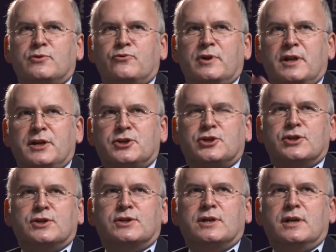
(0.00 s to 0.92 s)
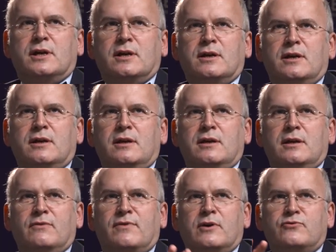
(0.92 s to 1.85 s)
relations,
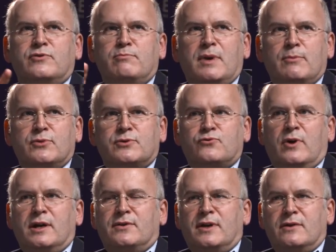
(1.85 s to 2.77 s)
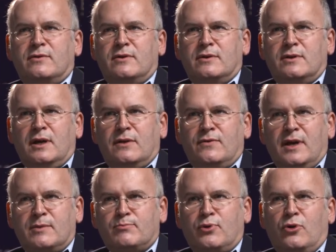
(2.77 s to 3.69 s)
if I remembered right, that at
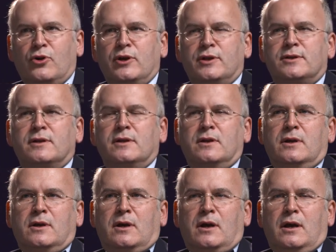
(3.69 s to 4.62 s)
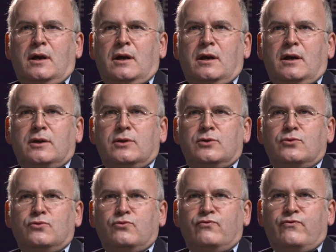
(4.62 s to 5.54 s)
that point
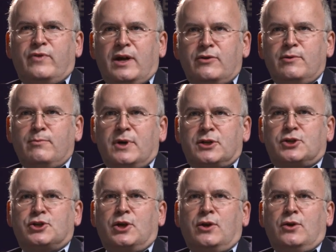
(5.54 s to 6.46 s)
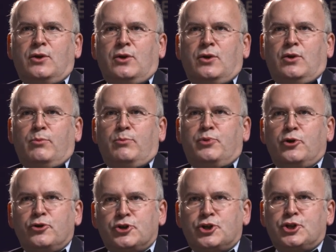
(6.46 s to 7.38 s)
you very much
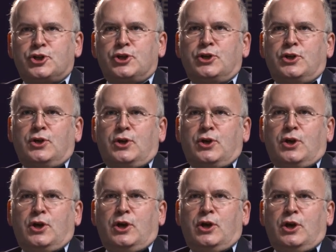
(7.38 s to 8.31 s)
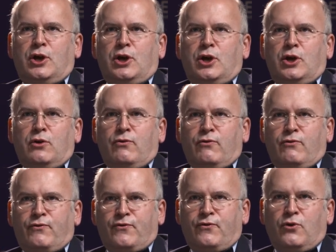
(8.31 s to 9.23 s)
pushed
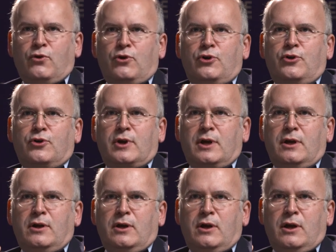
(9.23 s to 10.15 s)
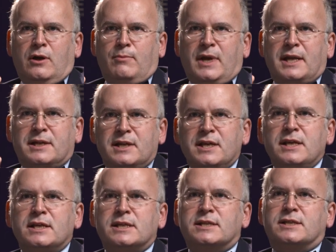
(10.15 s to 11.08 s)
for at
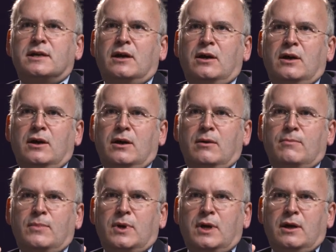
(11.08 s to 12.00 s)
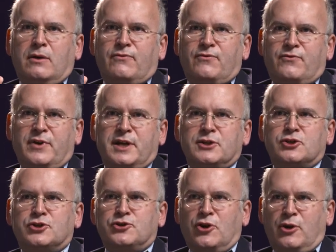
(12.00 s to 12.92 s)
least a
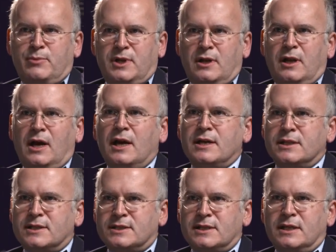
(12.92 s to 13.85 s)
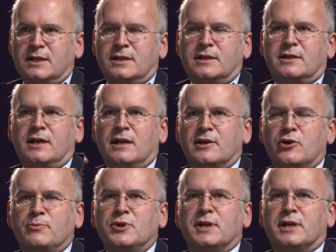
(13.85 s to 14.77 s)
French-German alliance
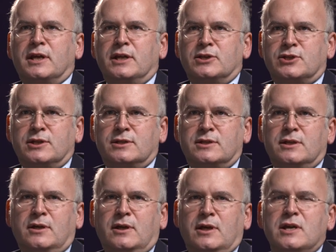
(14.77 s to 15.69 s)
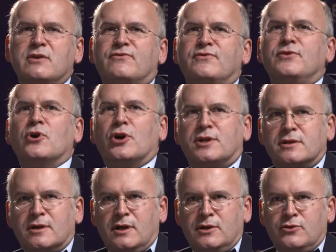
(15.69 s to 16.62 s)
telecommunications, if not
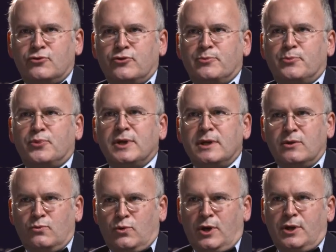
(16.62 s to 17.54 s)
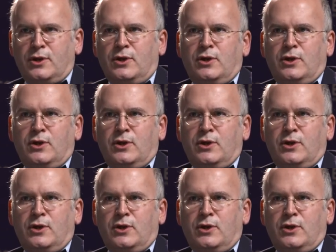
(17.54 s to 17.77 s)
a European one.